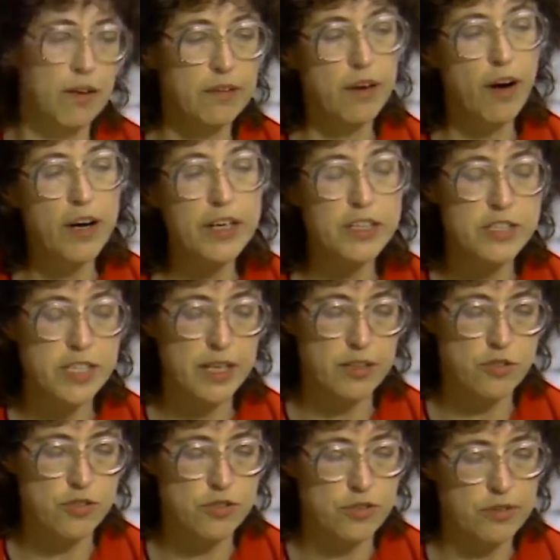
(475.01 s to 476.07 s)
on
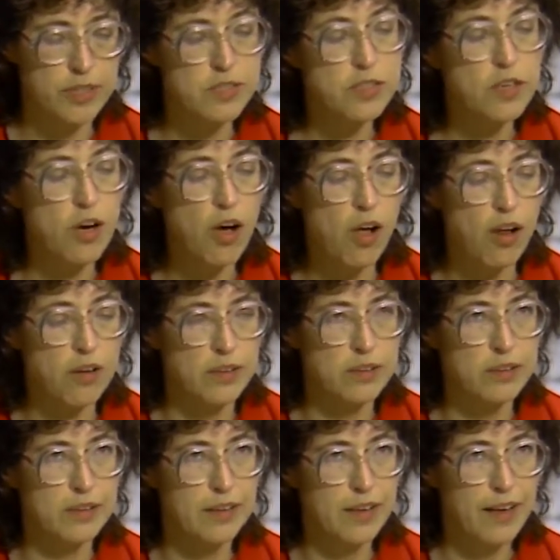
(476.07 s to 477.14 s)
architecture that's called,
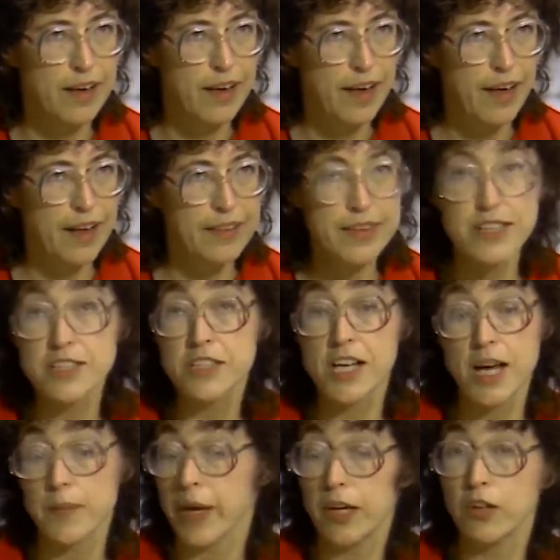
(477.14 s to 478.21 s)
and this
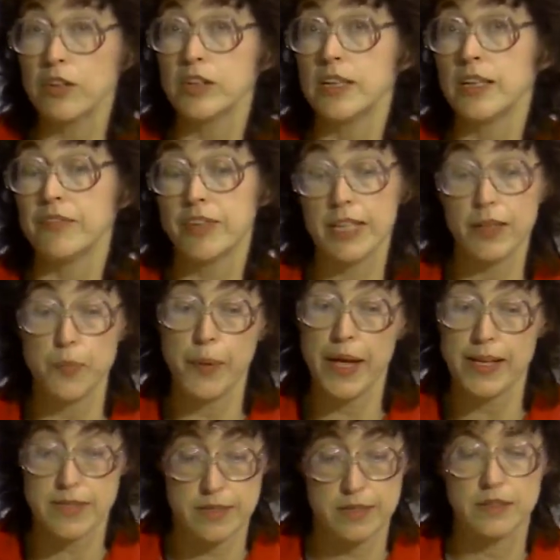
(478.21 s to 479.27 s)
time I couldn't even get
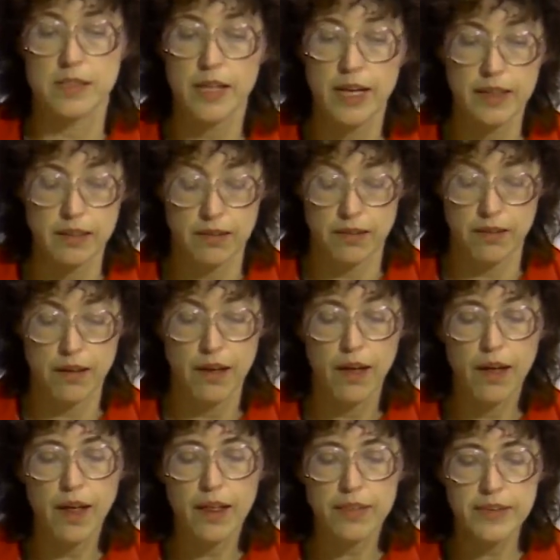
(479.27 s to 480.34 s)
past the title,
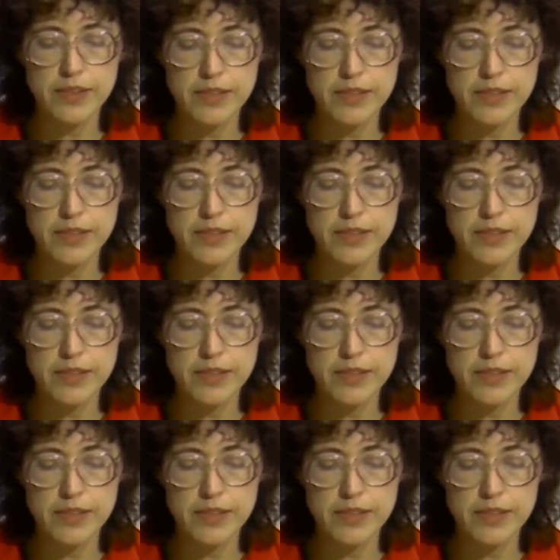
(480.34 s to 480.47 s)
The